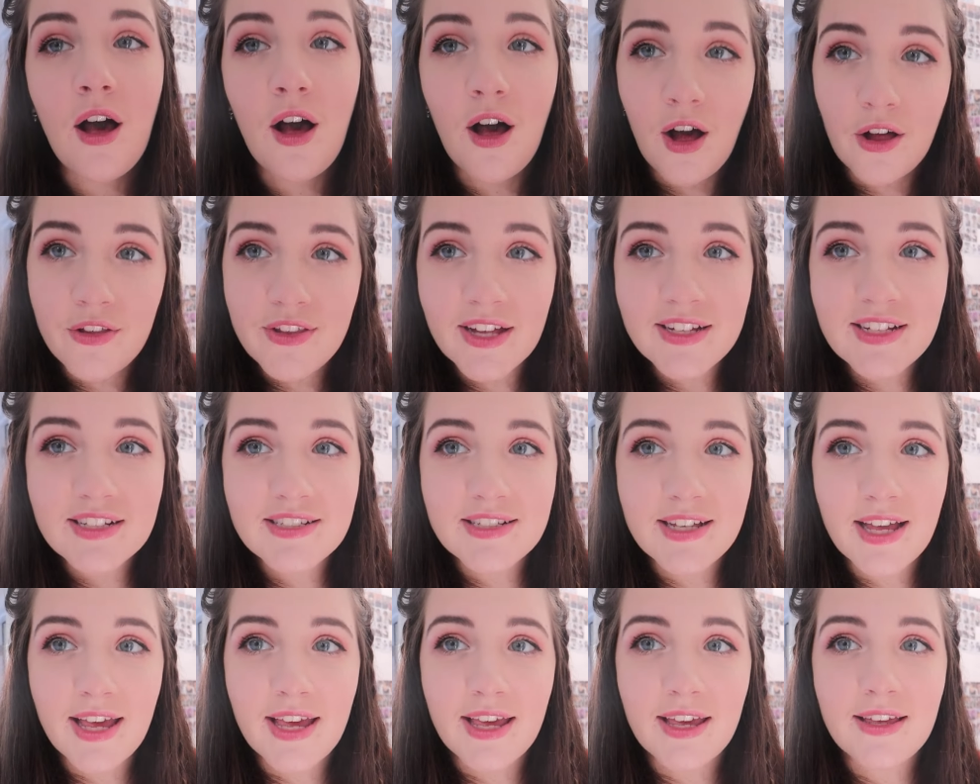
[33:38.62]
All that to
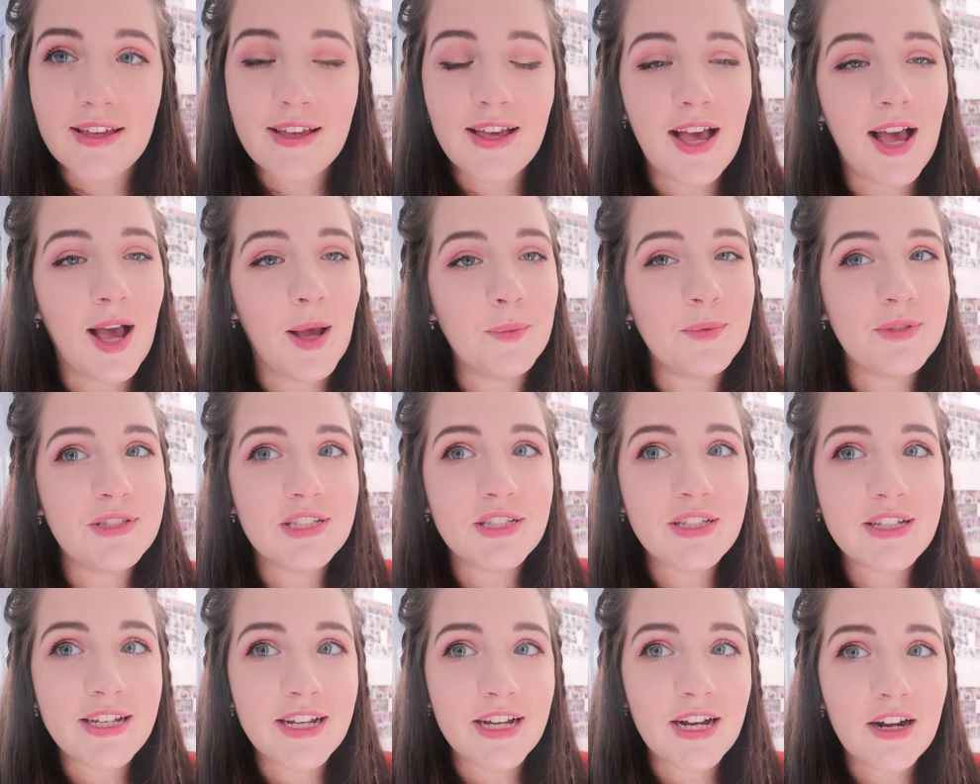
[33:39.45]
say, I'm
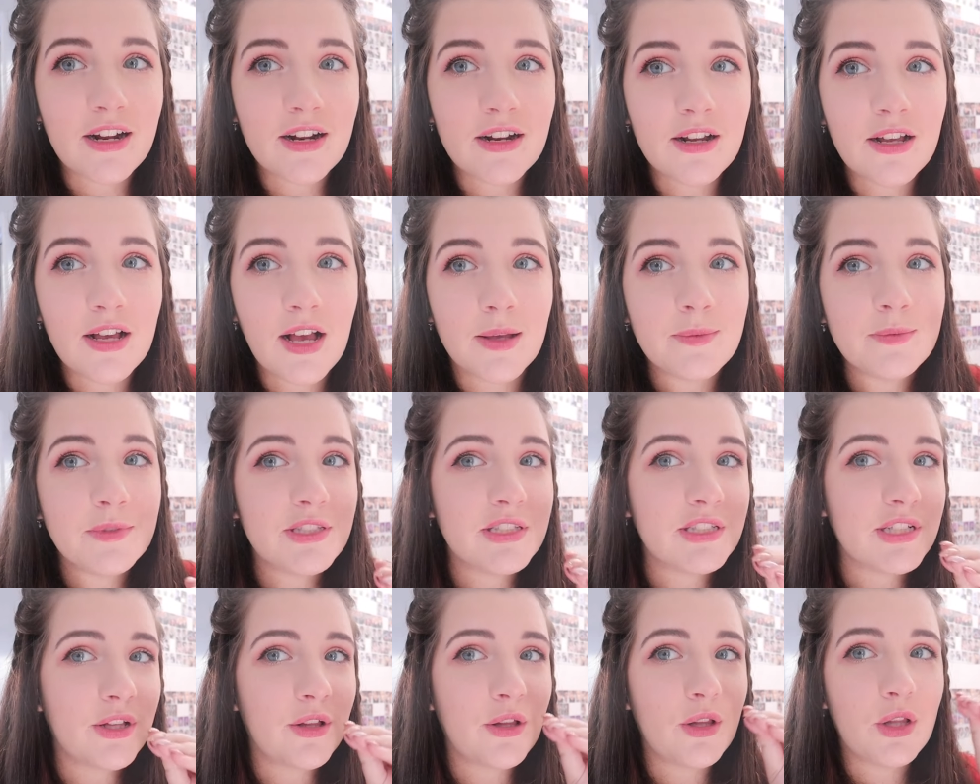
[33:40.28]
still here. I'm
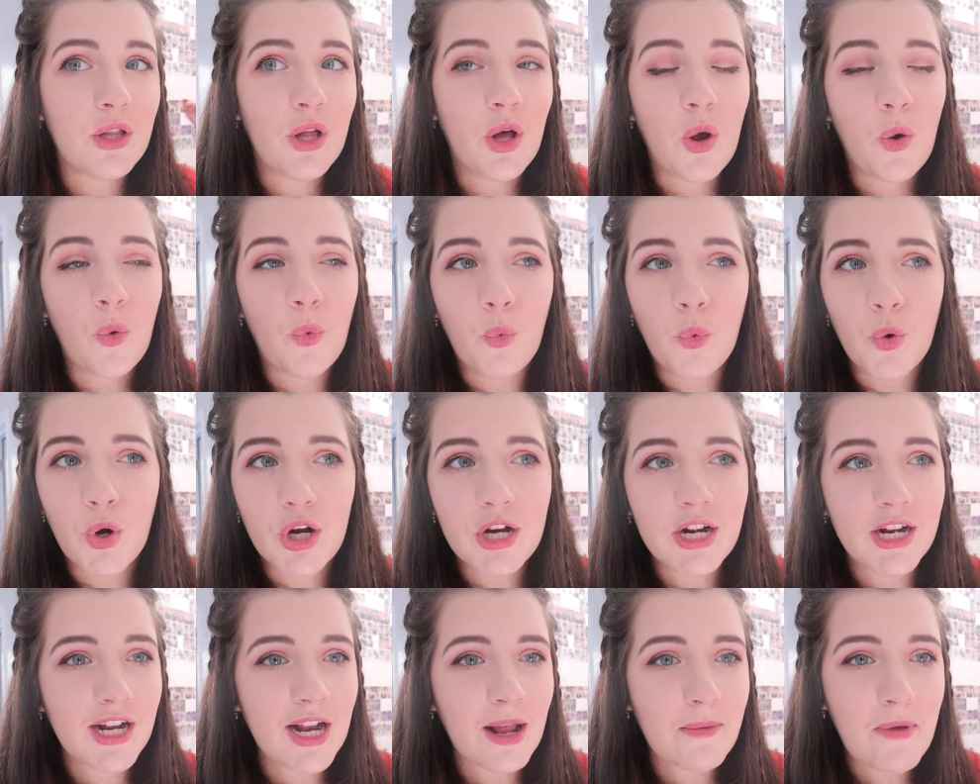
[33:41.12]
still
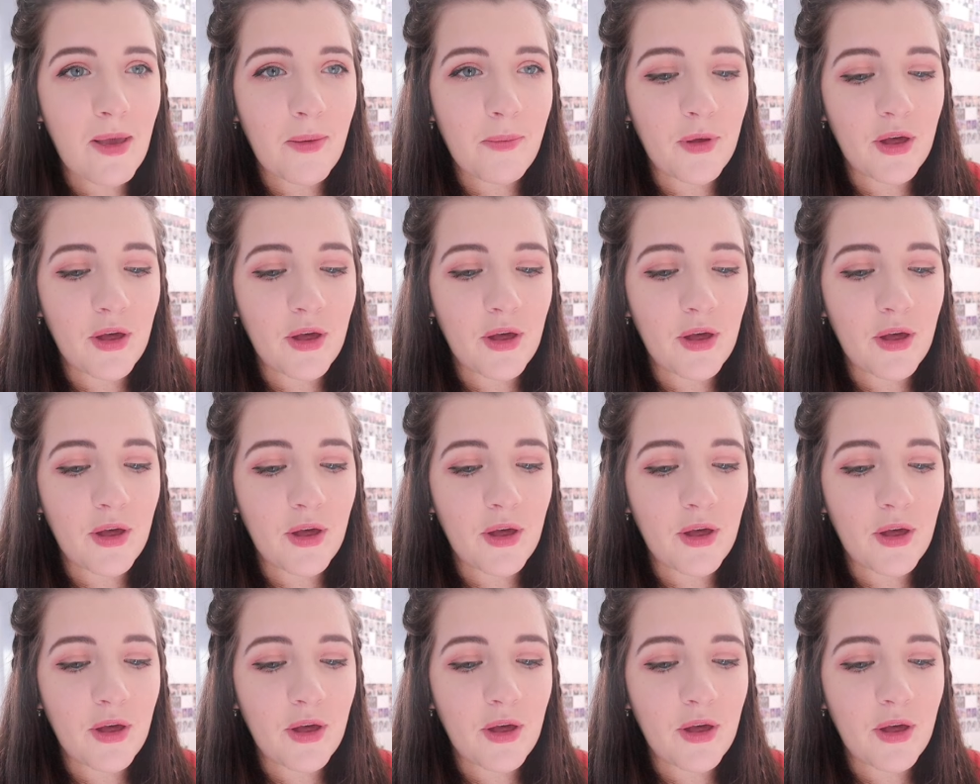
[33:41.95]
working on my